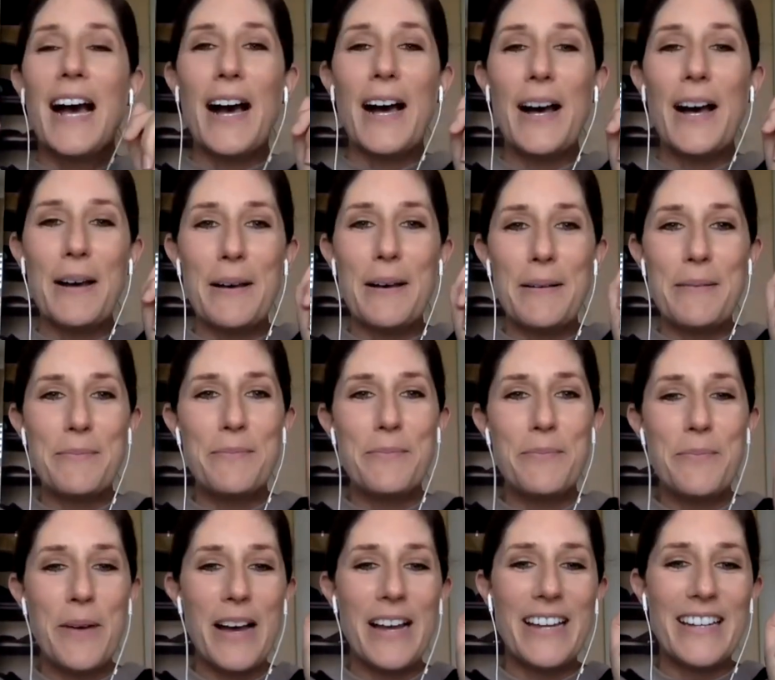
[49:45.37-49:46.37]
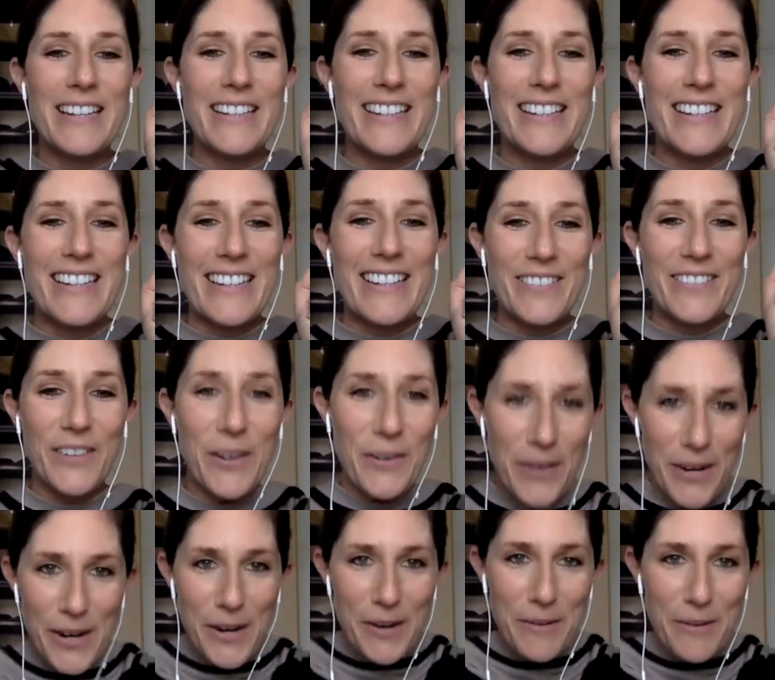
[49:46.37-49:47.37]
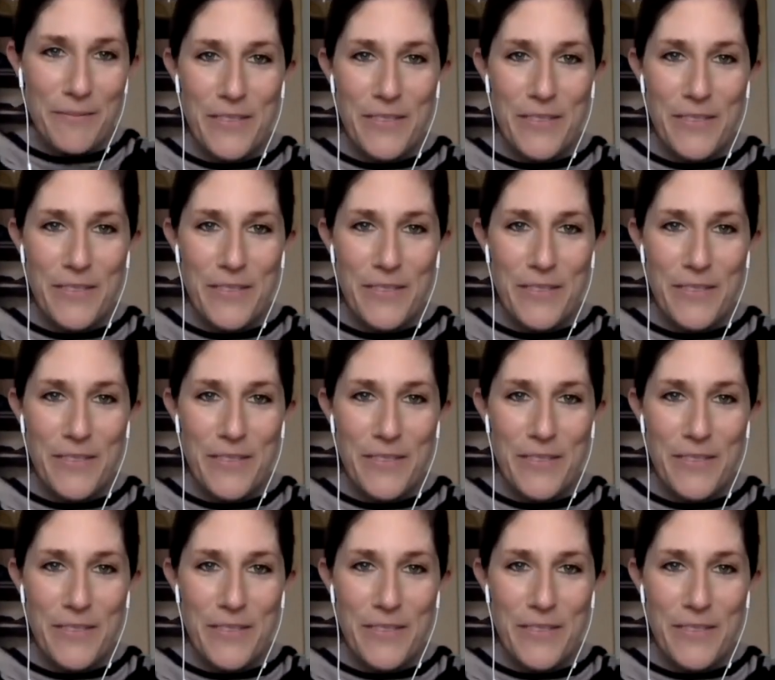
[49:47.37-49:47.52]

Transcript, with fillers: Um, but woo woo,